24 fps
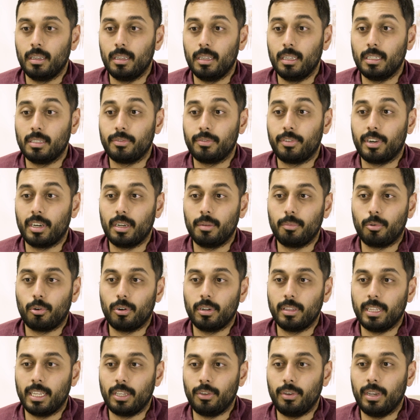It's very
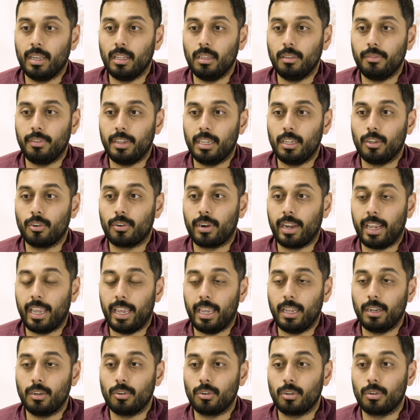important that you elevate your
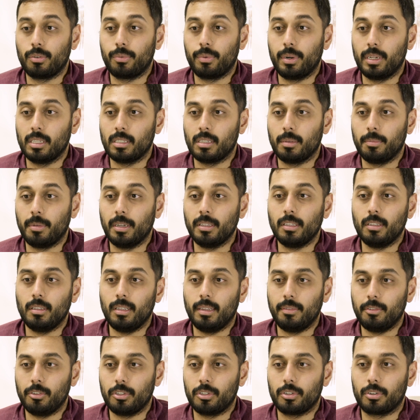hand or your wrist above the
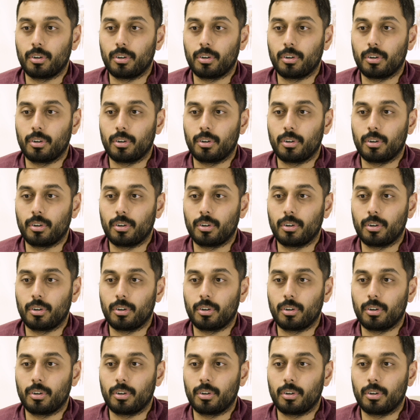level of